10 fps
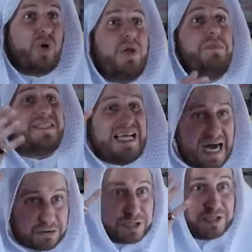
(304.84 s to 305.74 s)
we will miss
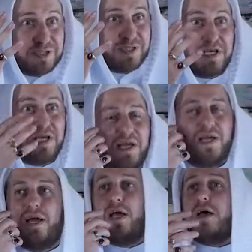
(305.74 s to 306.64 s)
out.
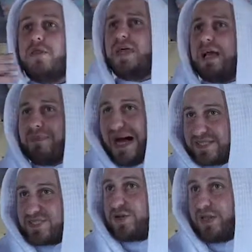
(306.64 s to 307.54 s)
Their
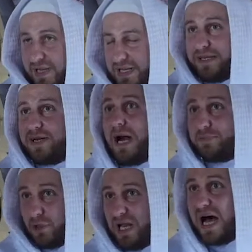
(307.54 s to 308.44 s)
master, their leader,
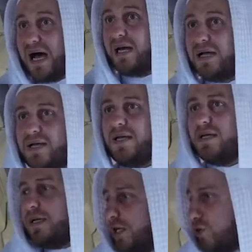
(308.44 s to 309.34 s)
Abdullah,
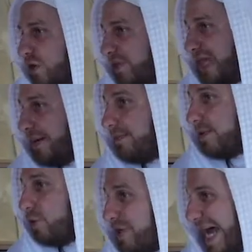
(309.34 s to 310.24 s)
he told them,
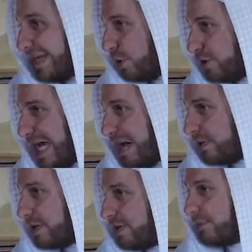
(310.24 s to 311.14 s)
you can't go down.